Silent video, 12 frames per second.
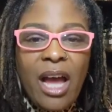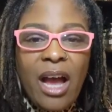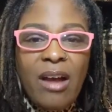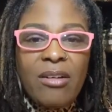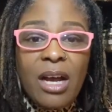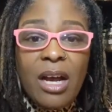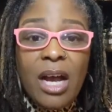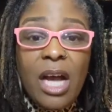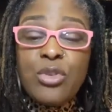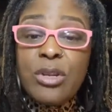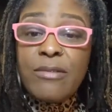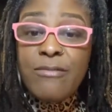
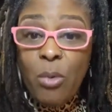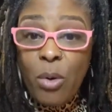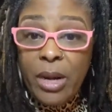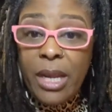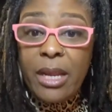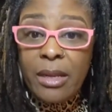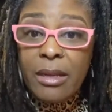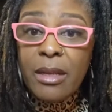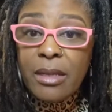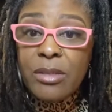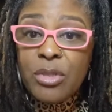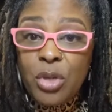140 uh,
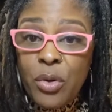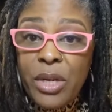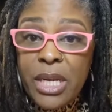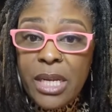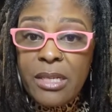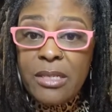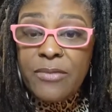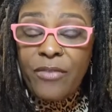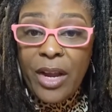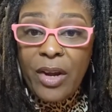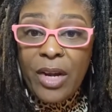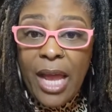degrees
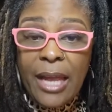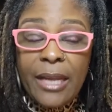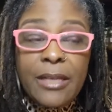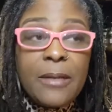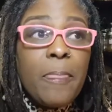Fahrenheit.